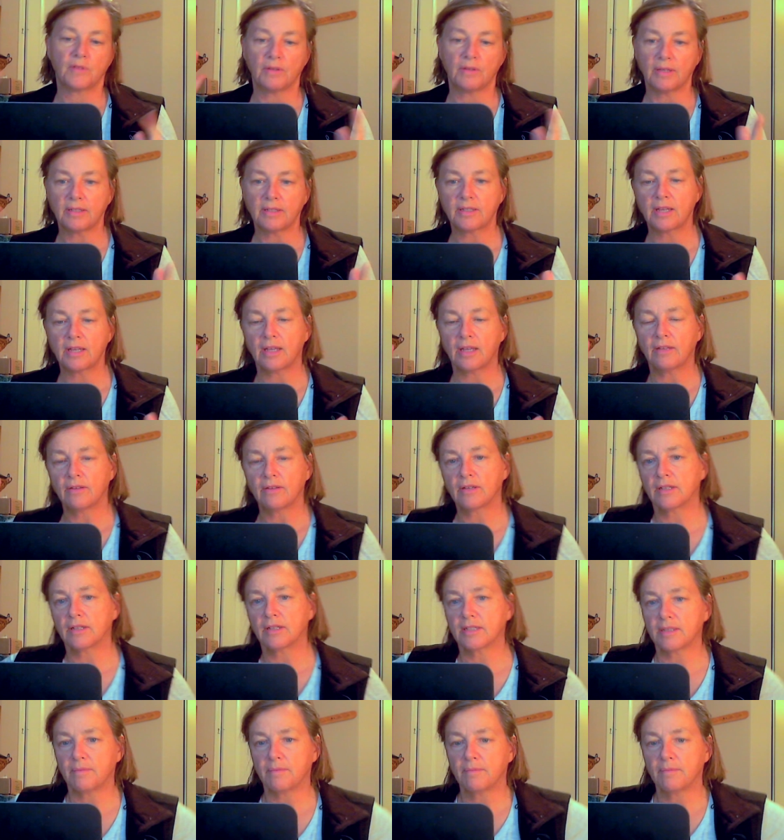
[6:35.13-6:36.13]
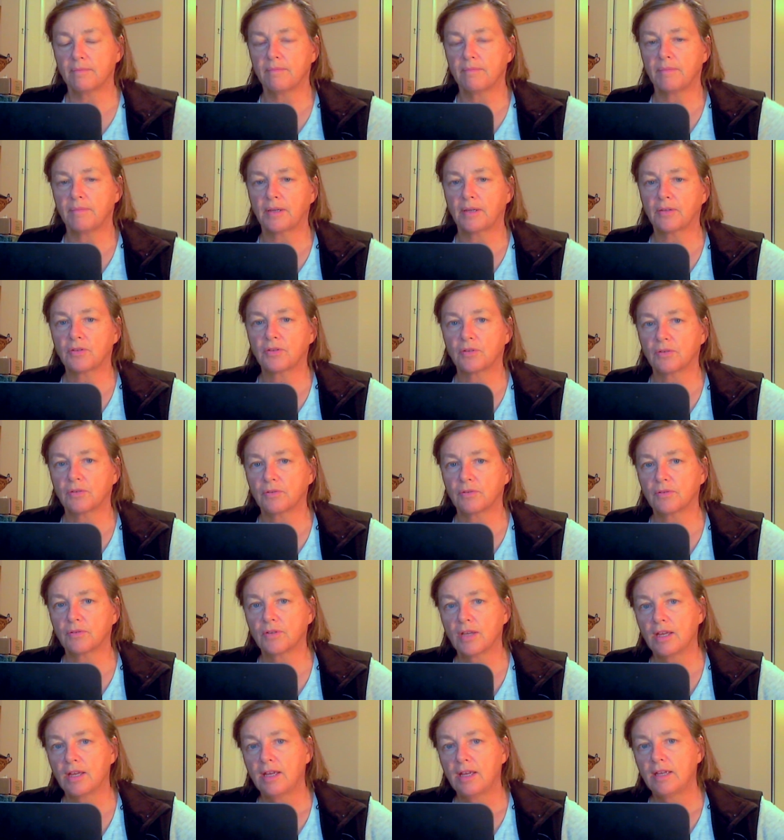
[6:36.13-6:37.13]
let's take a look at some
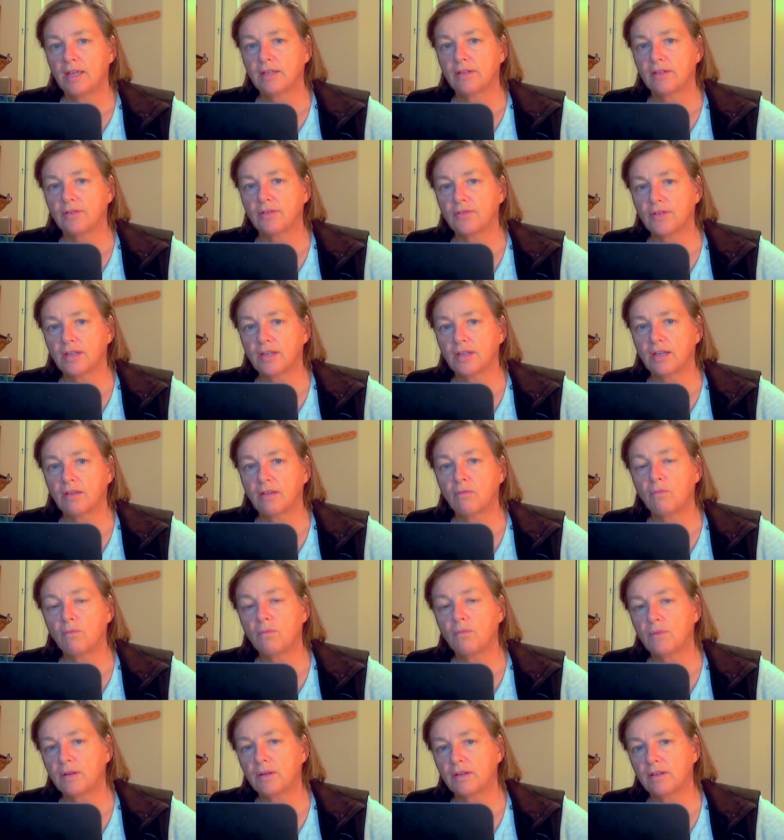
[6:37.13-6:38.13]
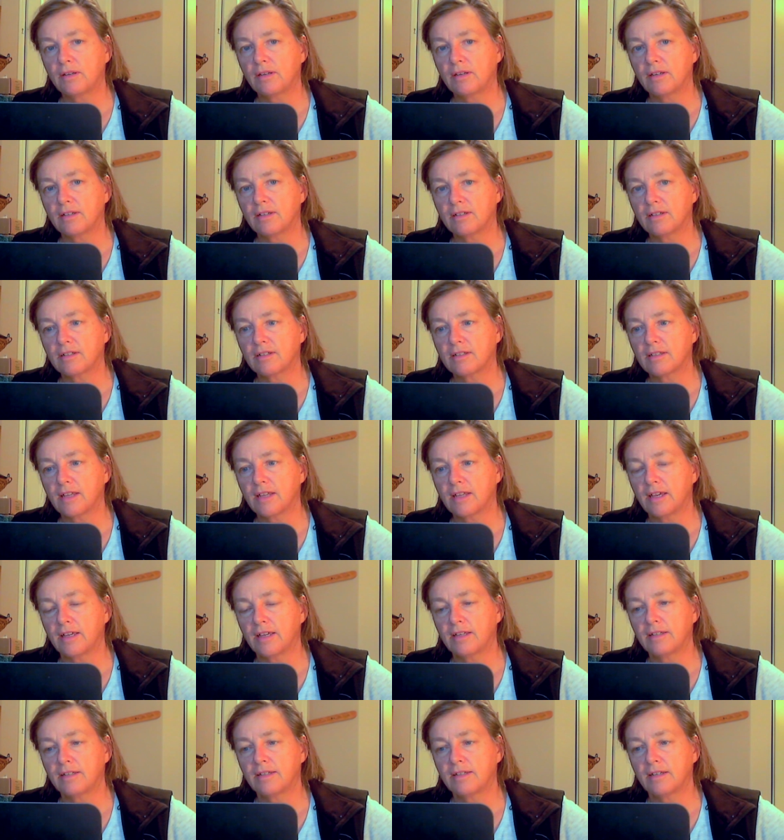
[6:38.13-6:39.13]
pictures to see what it is
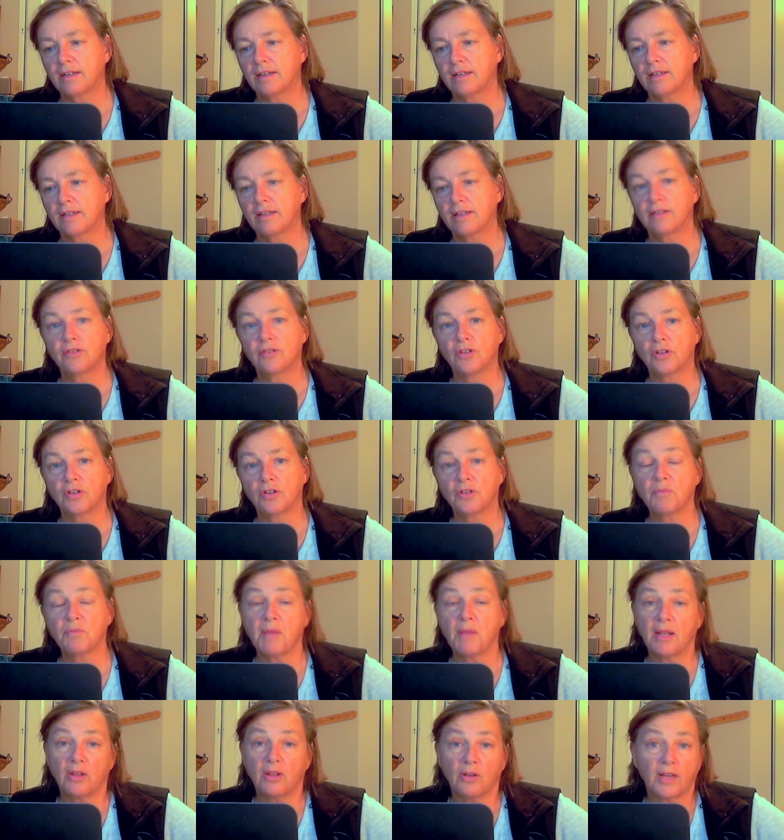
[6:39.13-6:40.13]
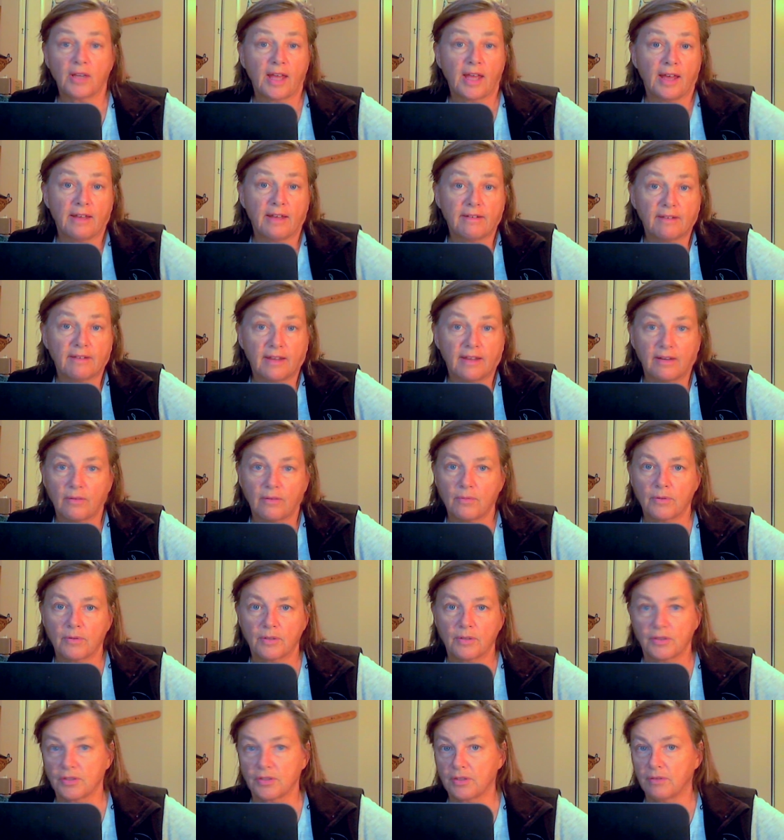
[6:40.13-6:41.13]
that uh, a judge may look at at a
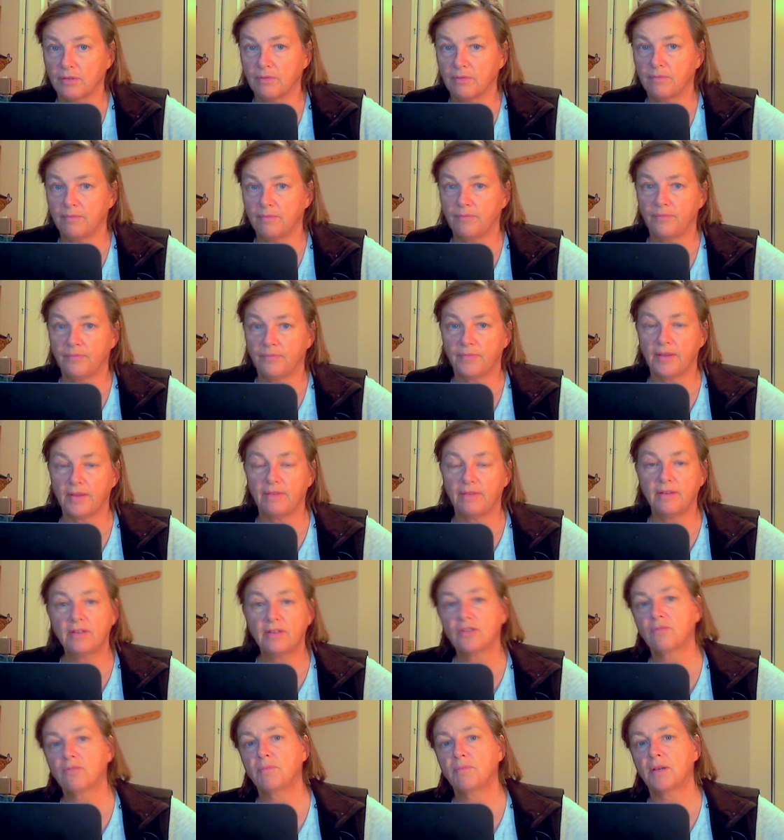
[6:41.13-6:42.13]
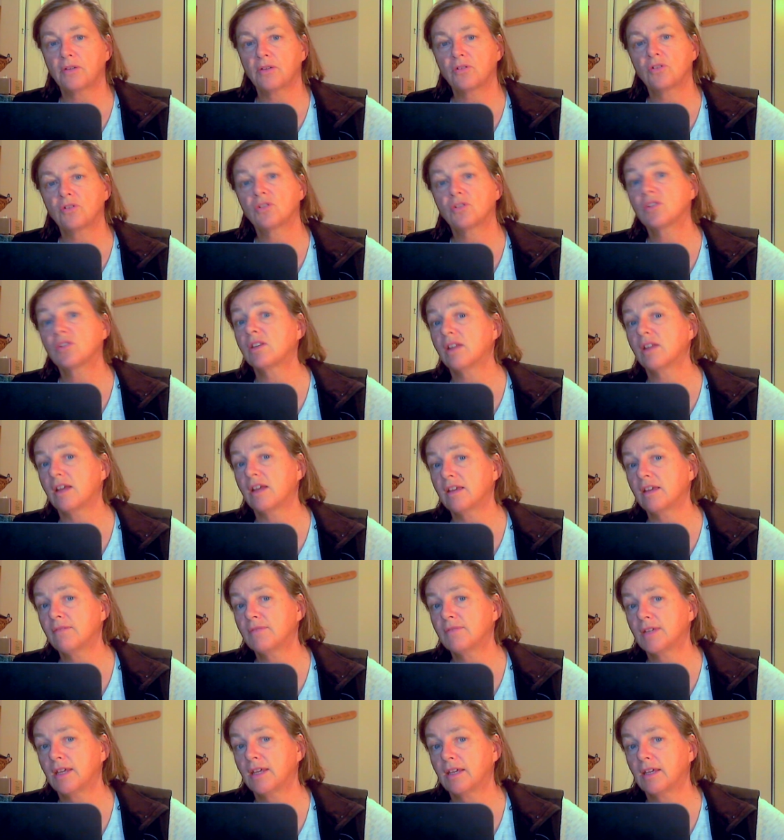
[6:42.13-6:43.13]
horse show. And these are pictures that I
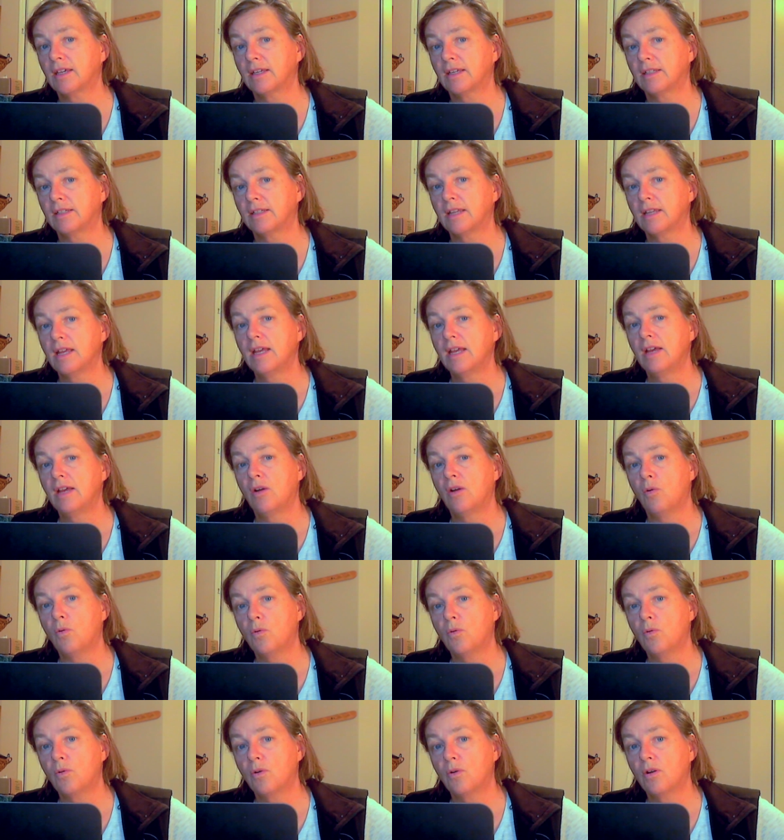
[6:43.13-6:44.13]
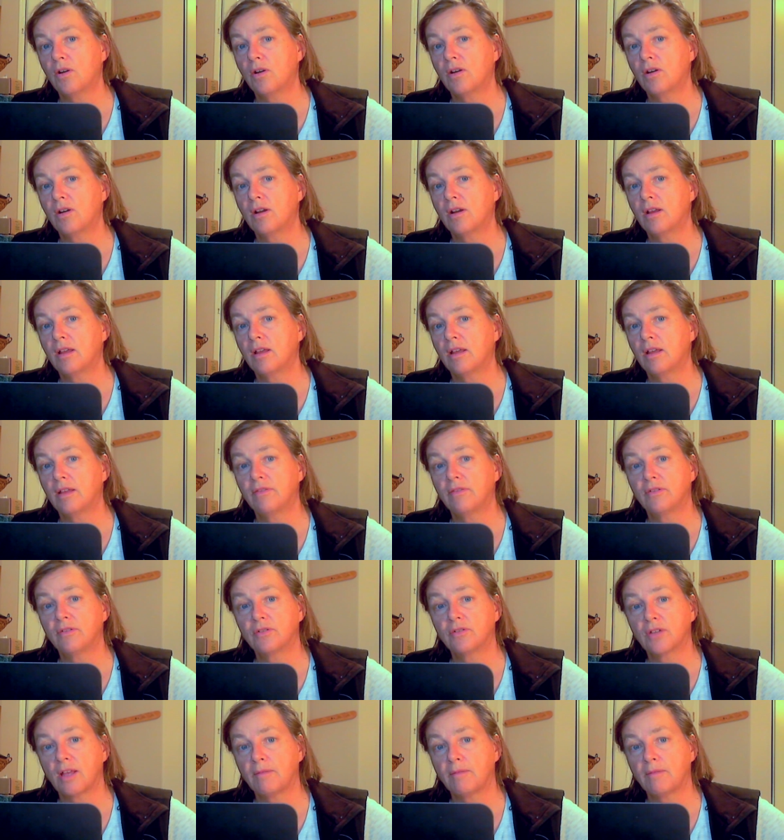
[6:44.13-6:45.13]
have taken, or uh,
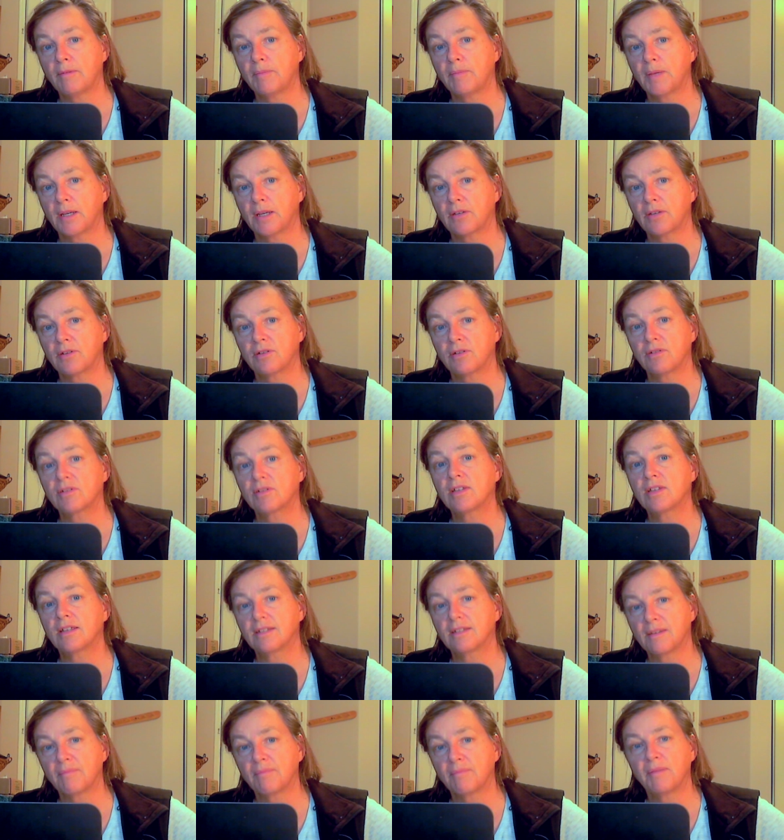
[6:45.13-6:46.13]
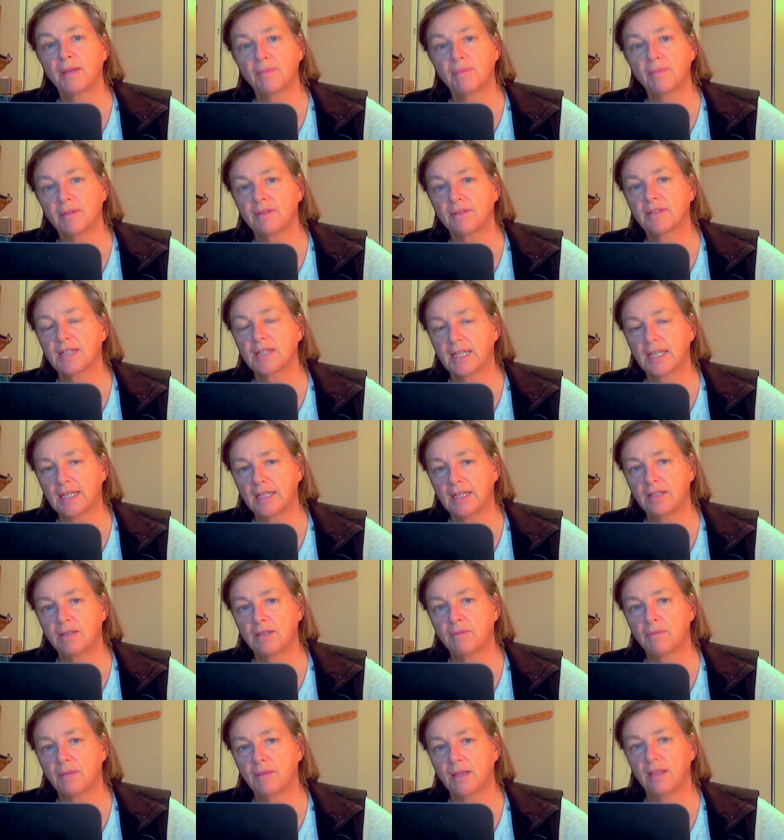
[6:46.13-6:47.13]
there's a couple of pictures that some people have sent in
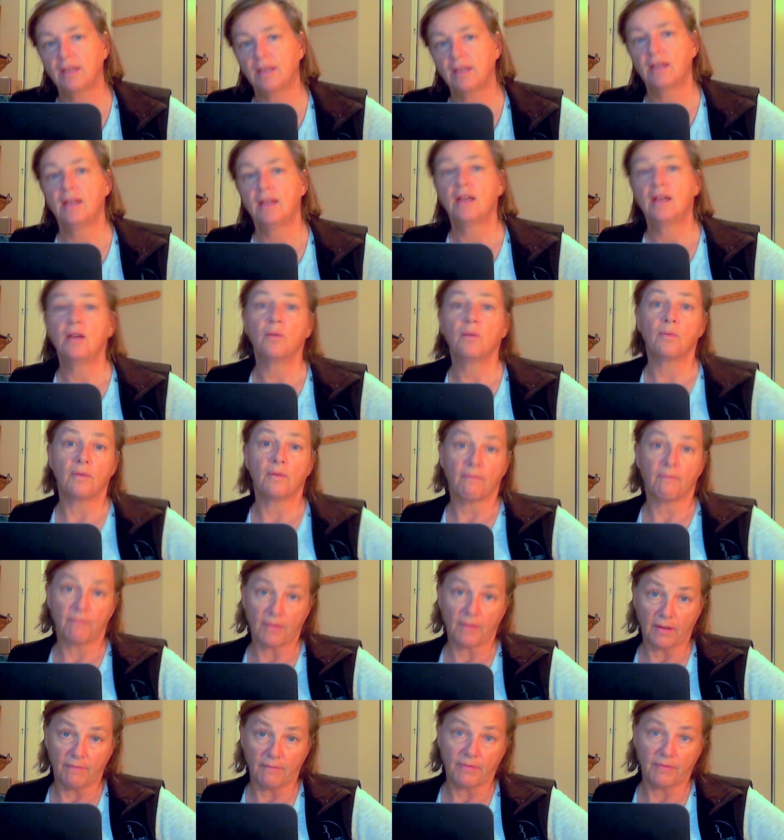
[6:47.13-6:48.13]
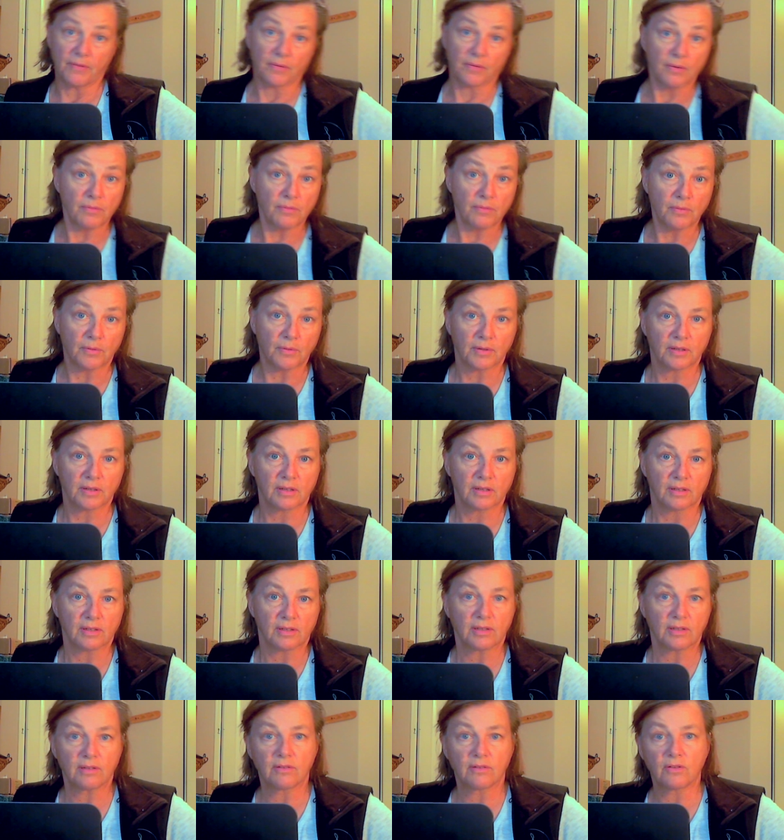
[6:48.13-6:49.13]
to me with, of their own
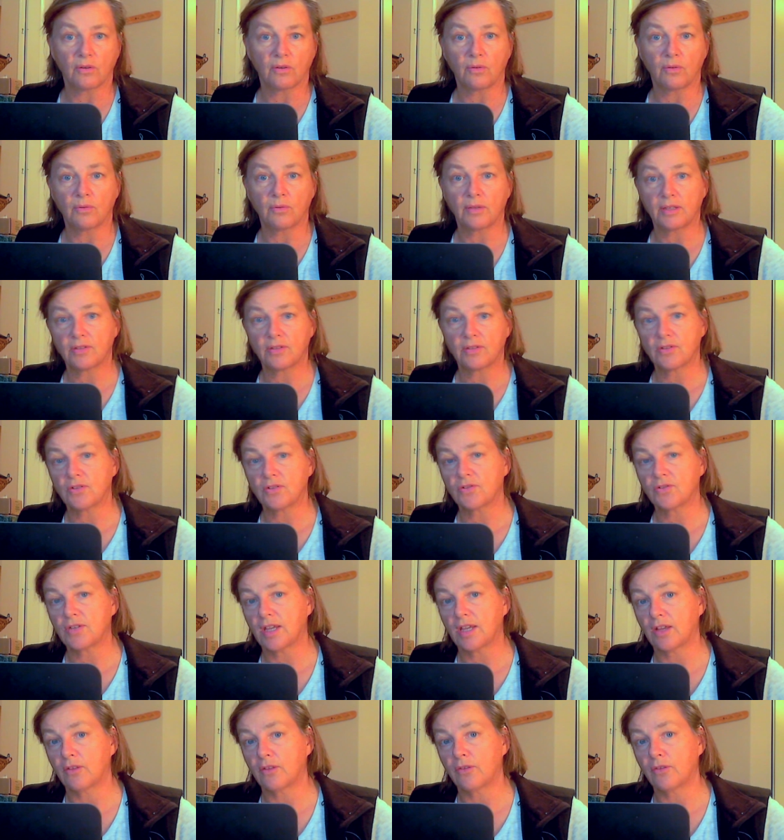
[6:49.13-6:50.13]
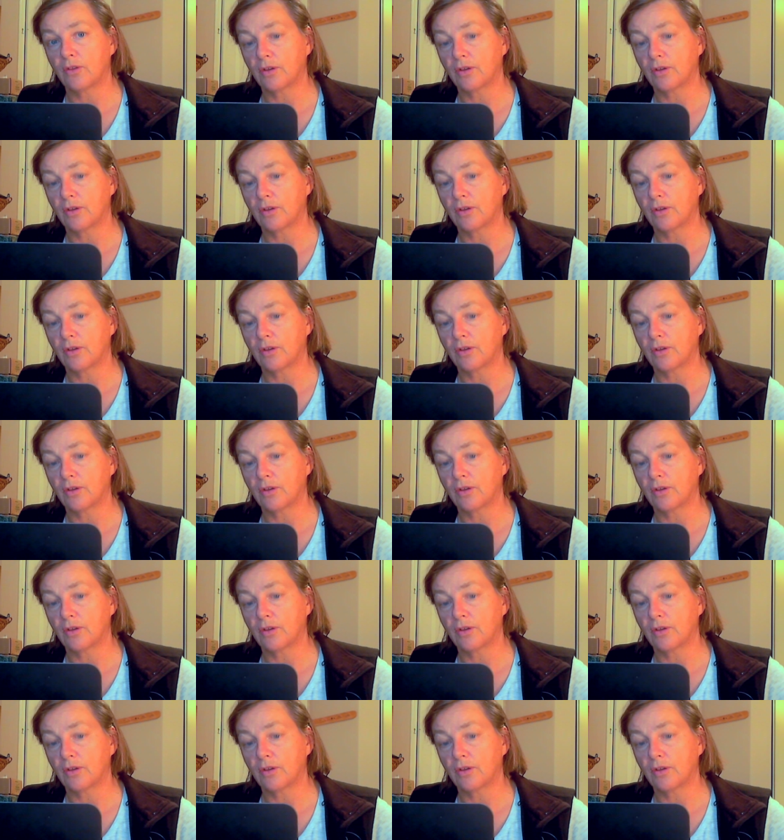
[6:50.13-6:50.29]
horses. So let's just take a